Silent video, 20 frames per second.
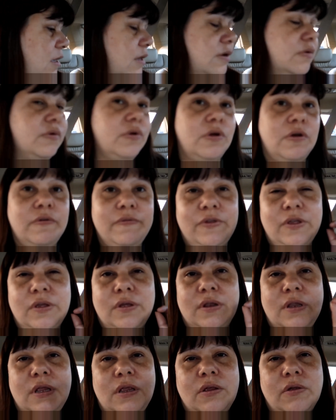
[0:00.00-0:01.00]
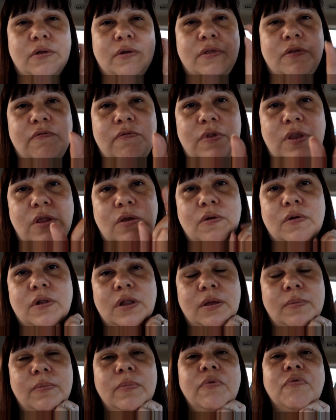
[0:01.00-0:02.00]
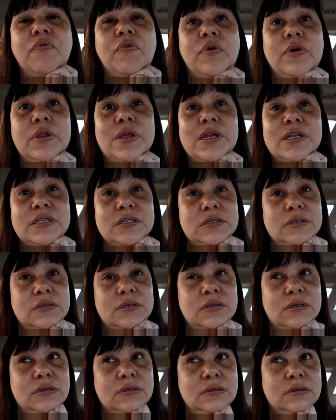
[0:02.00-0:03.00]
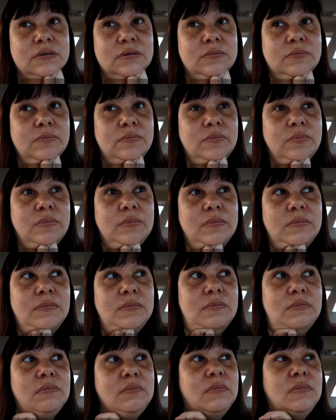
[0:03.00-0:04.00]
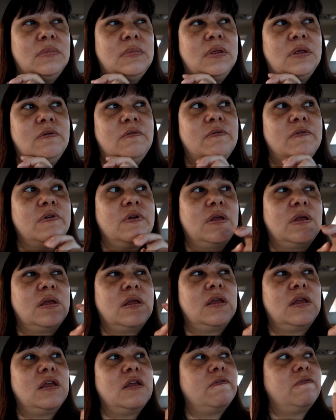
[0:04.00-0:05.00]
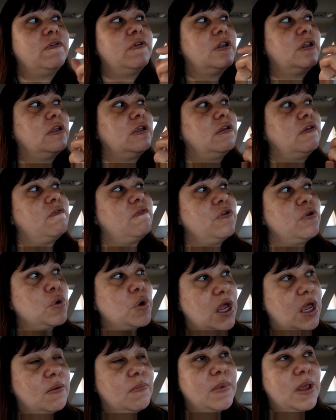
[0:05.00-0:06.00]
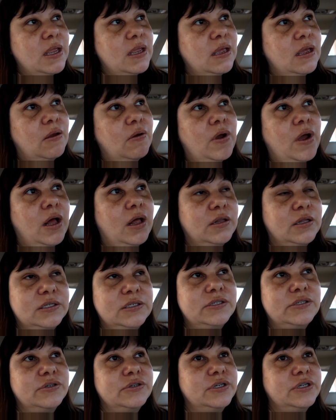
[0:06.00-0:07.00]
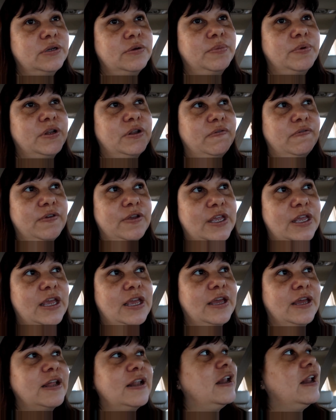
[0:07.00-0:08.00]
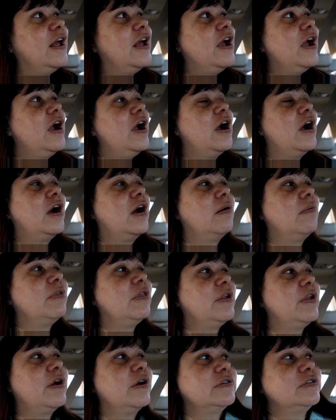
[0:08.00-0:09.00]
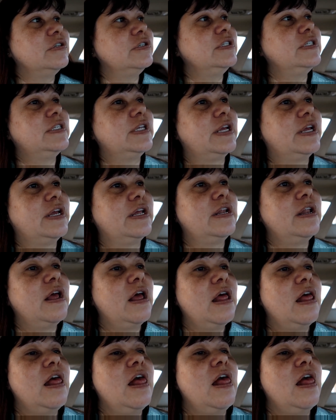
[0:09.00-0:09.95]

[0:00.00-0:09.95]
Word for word: don't know if you could hear in the video clip before this. If you can make out, I'll insert it. But if we can't, the doctor said